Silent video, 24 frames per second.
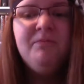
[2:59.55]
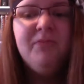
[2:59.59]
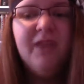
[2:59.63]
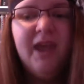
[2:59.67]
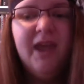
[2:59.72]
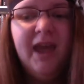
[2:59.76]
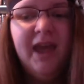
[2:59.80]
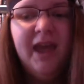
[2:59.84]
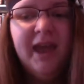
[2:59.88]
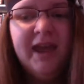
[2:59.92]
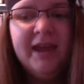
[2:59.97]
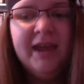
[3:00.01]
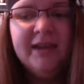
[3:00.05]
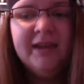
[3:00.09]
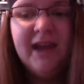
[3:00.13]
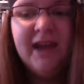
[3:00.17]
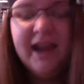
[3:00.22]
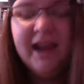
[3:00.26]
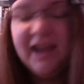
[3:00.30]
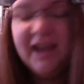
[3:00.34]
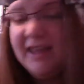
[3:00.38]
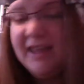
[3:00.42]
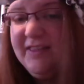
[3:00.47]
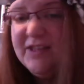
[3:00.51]
And
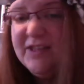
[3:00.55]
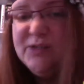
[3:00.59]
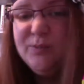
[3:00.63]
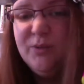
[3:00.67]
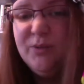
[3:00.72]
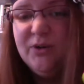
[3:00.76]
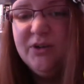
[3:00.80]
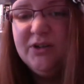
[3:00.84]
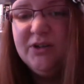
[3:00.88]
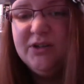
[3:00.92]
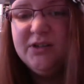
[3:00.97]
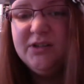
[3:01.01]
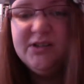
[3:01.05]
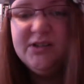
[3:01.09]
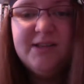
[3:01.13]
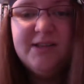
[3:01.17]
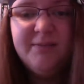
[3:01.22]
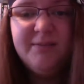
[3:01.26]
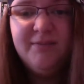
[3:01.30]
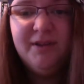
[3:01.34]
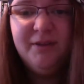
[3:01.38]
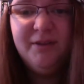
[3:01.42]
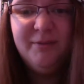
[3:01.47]
I got this book simply